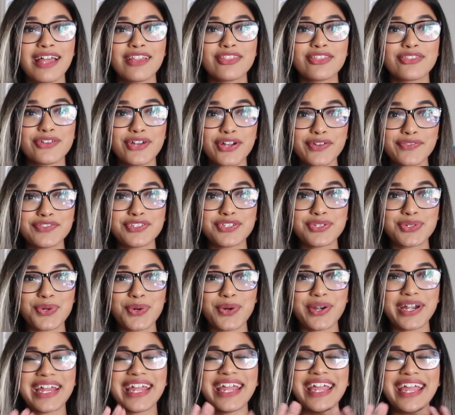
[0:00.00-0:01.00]
thrift
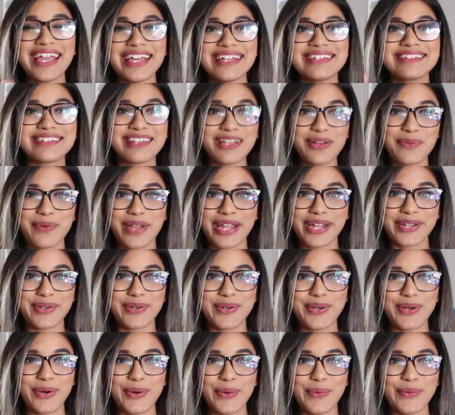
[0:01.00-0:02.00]
store is the way to
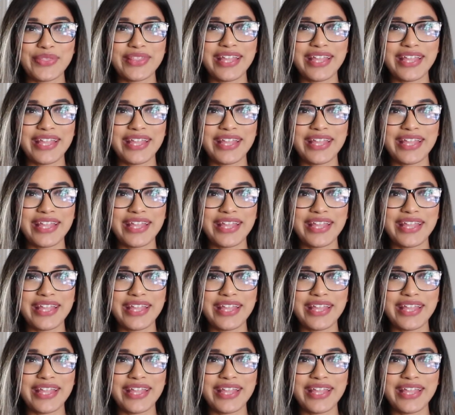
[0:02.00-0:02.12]
go.